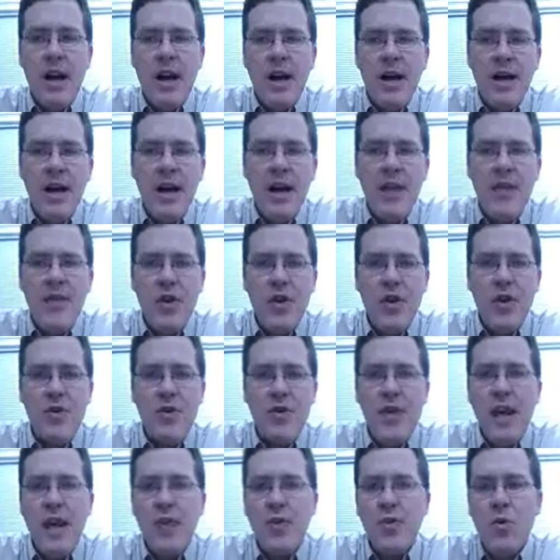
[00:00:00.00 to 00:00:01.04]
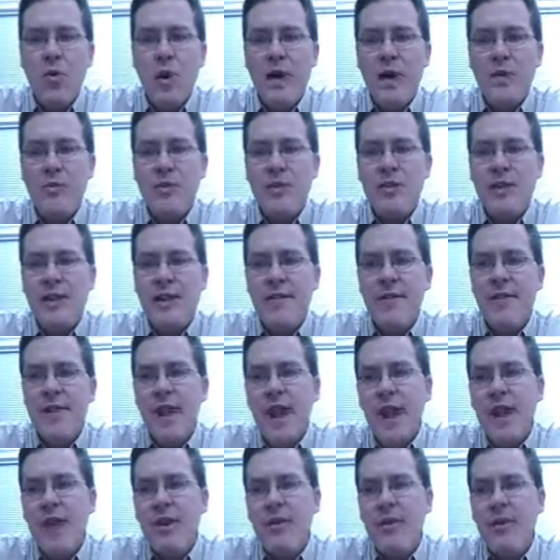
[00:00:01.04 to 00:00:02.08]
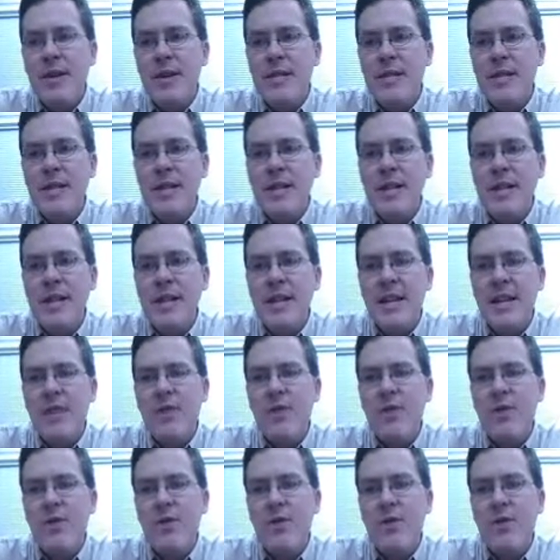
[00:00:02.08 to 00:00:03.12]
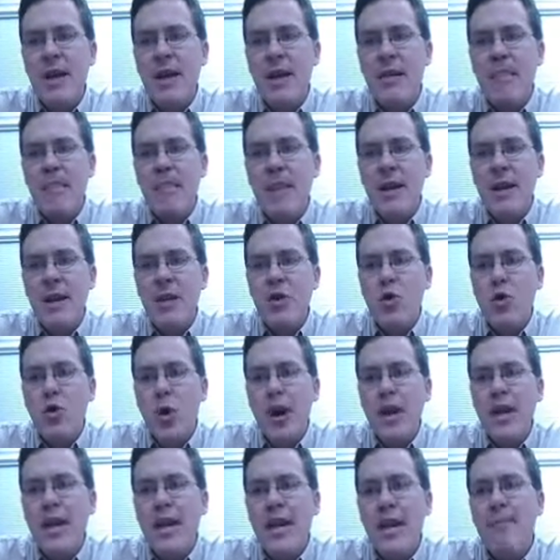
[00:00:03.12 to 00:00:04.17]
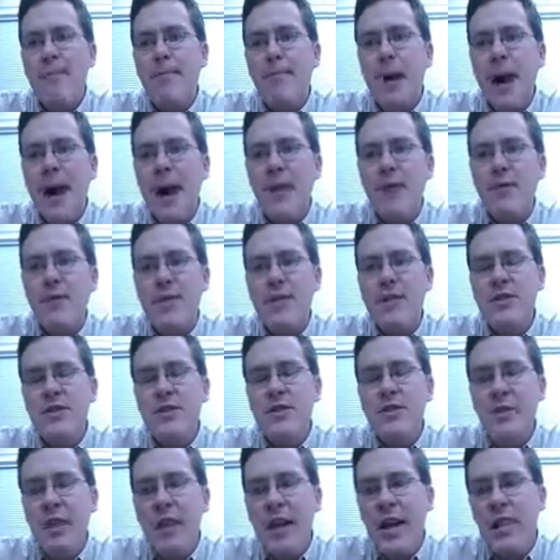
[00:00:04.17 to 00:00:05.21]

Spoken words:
If you take 20% of that and you mix it in the diesel and you make a B20 biodiesel